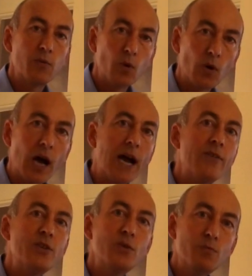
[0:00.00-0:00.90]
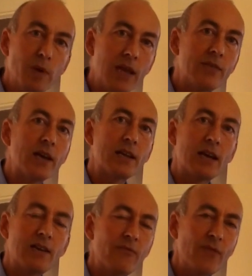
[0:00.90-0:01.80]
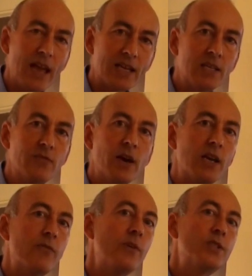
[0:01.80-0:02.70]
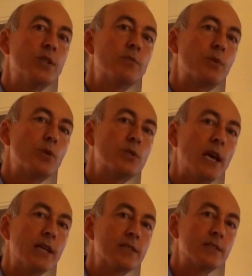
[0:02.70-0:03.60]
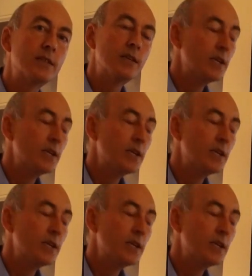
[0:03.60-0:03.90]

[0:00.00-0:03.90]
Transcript: Well, how do you make that an effective and efficient process?